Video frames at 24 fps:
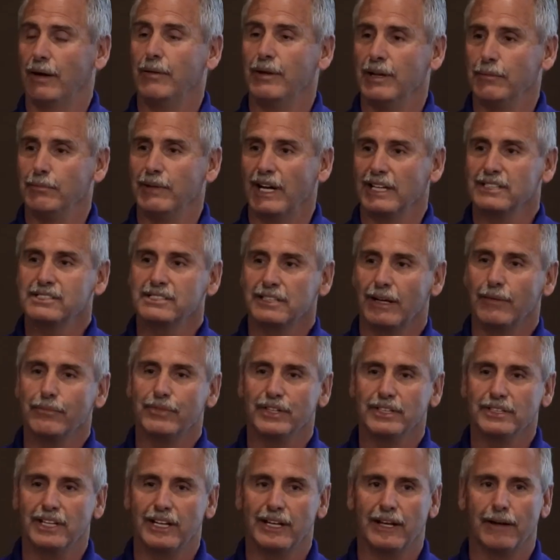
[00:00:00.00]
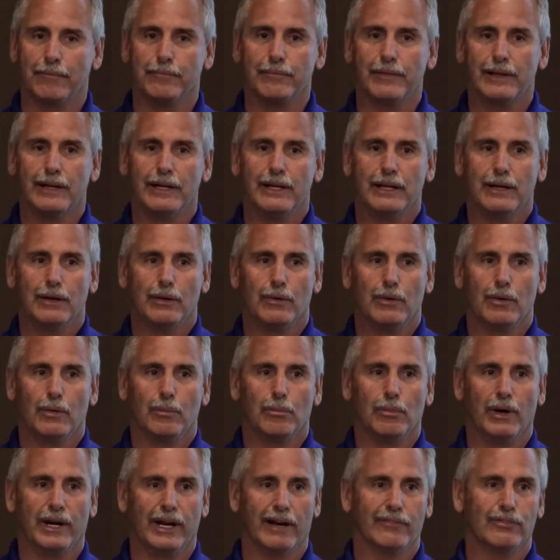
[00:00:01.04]
it meant something to him.
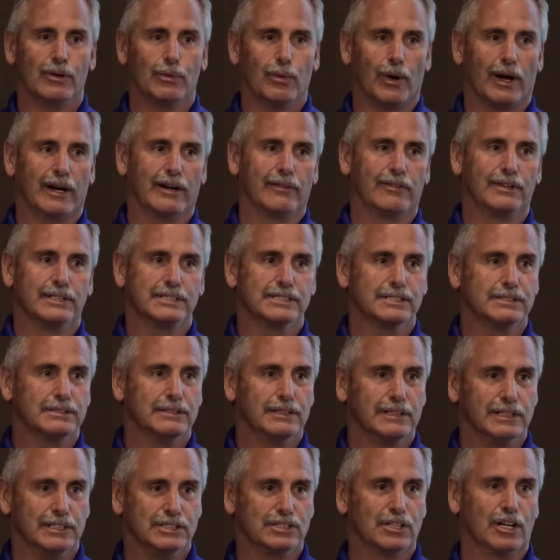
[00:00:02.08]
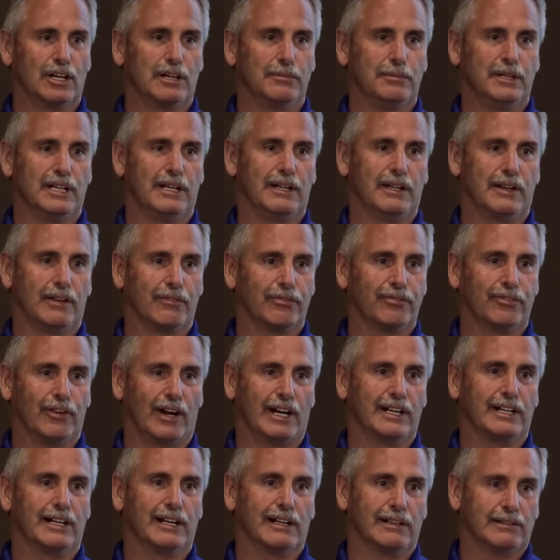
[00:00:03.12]
But every one of us is going to be the
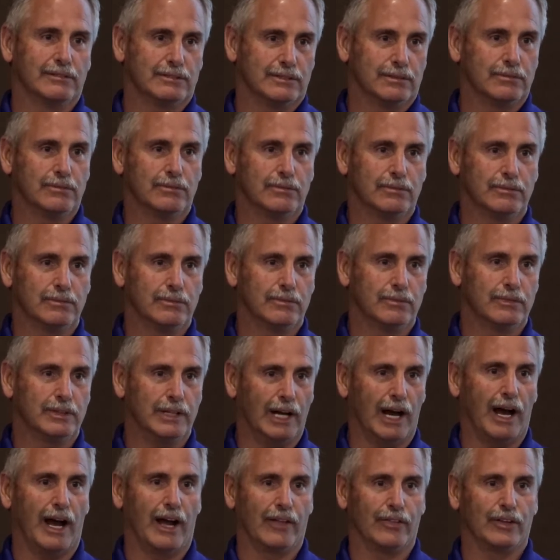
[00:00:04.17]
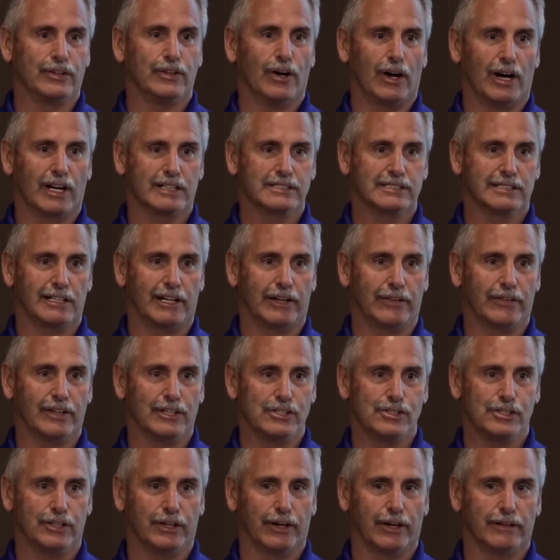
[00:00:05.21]
front guy in the dog sled
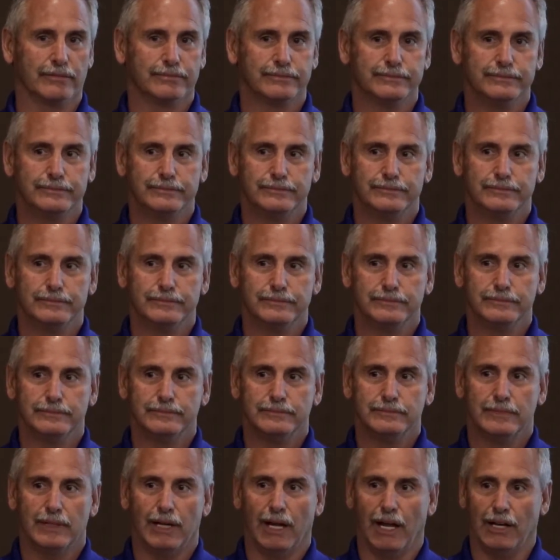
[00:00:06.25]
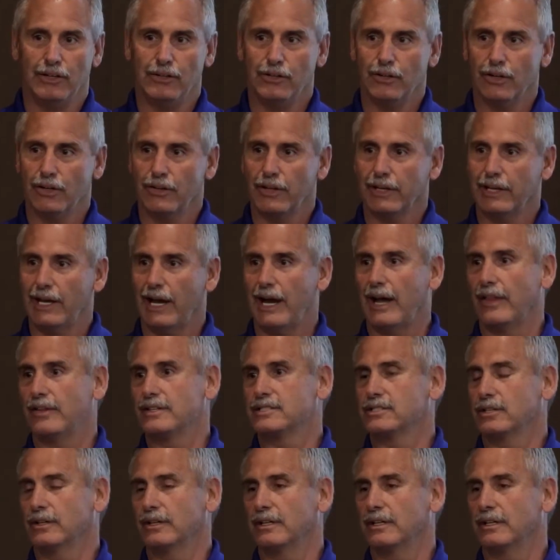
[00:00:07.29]
this year. And you're the guy the